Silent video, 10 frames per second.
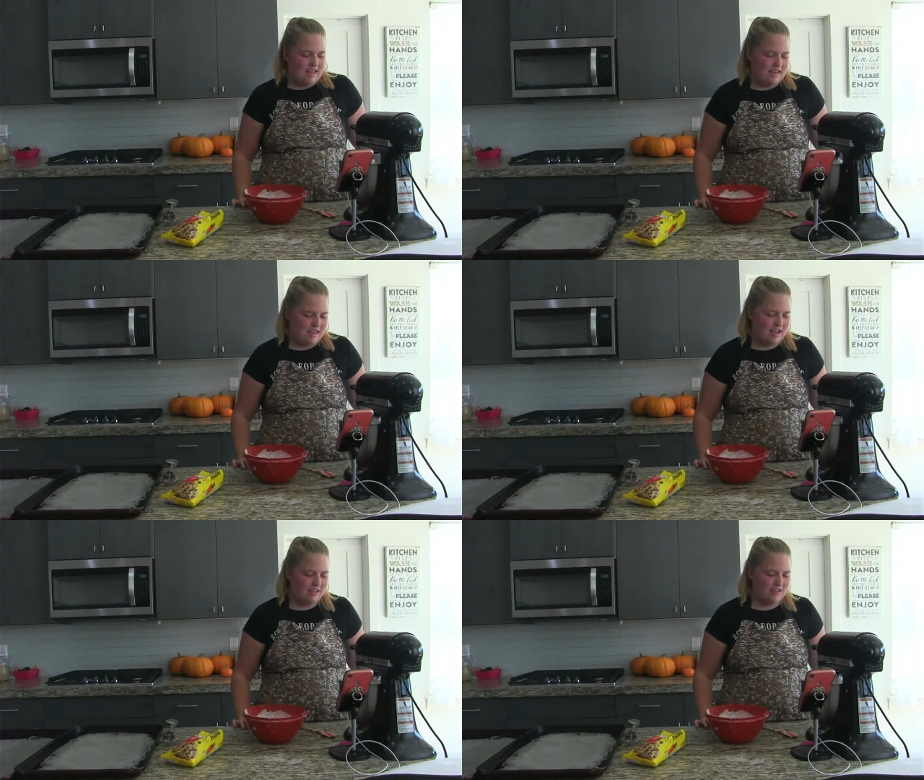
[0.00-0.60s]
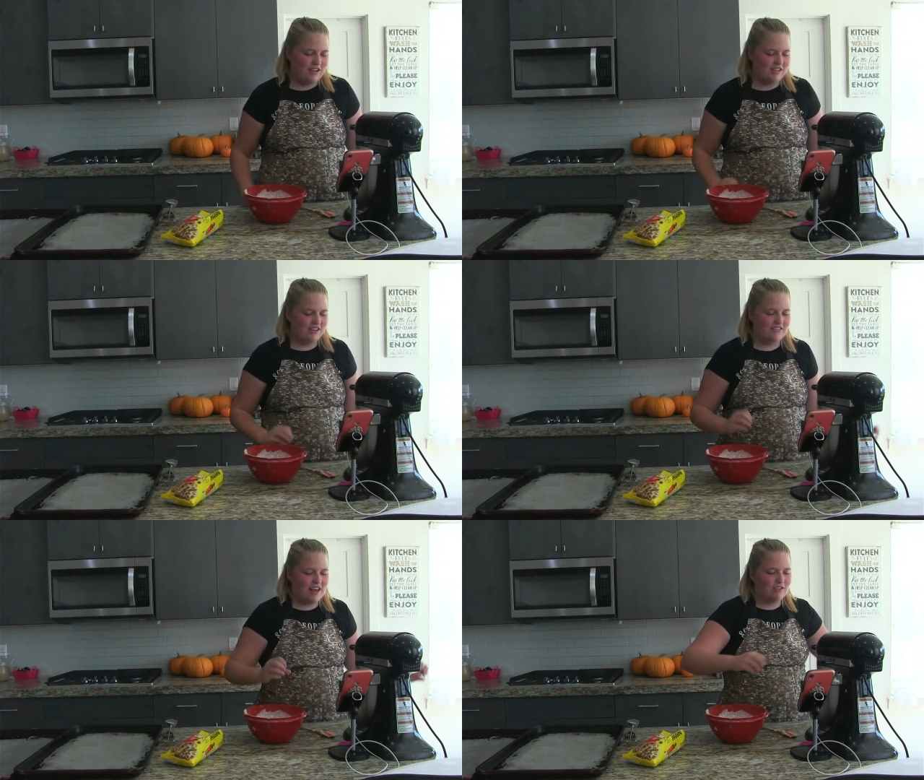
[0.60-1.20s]
Because or else your
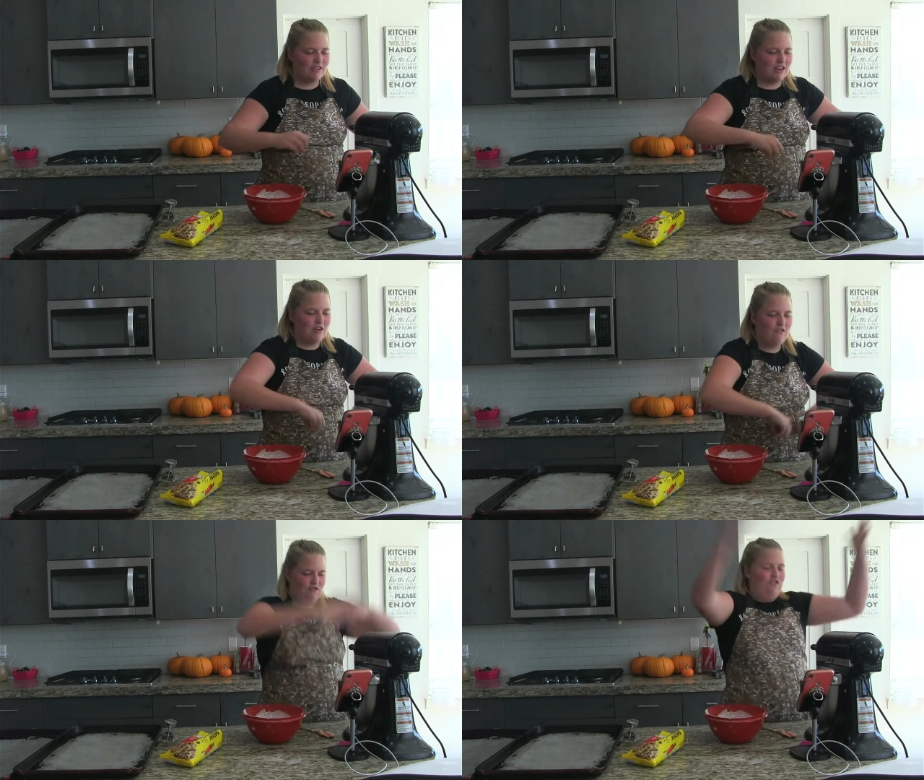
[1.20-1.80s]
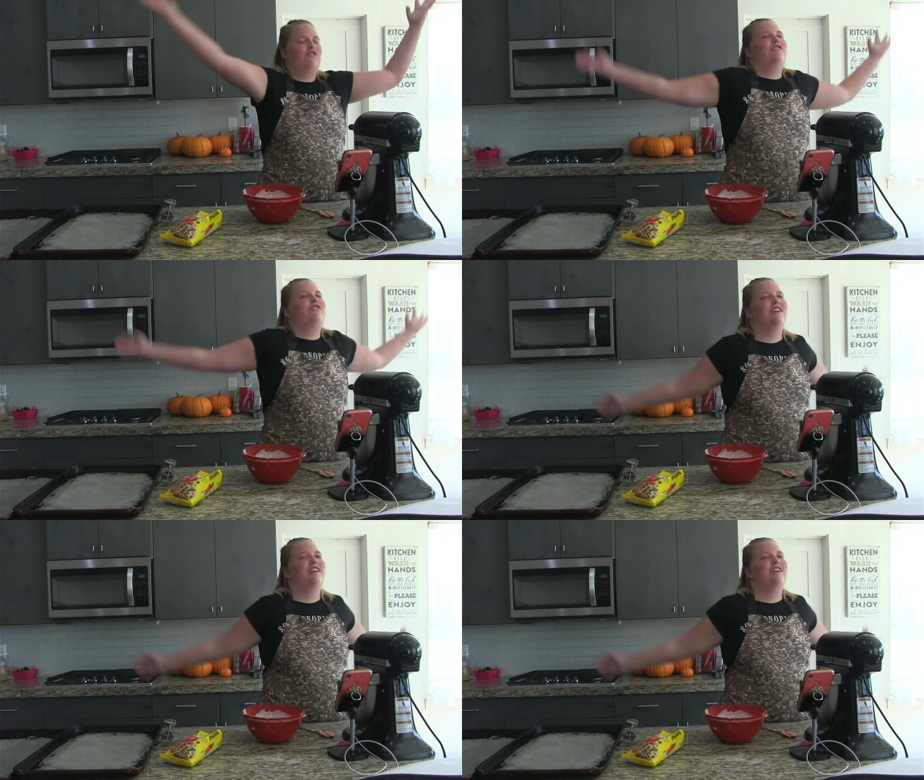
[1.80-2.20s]
flour's gonna go poof.